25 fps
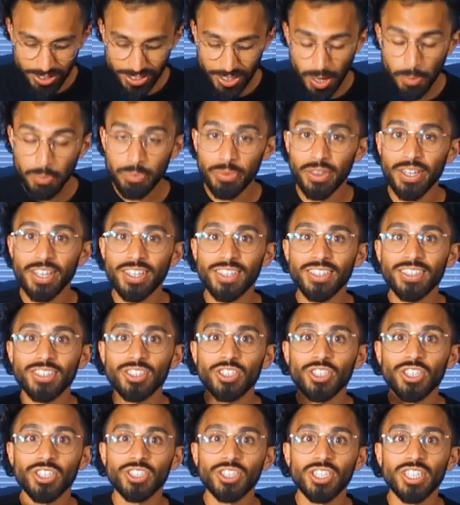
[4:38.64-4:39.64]

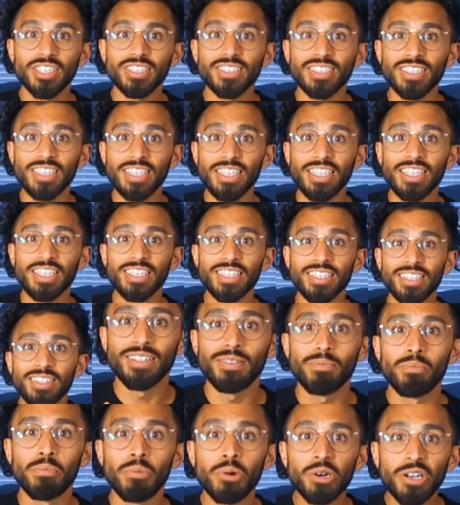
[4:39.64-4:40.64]
something to just
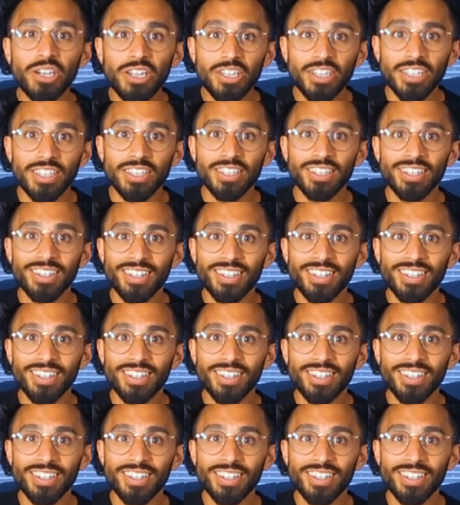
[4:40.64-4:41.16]
eat. Mukka.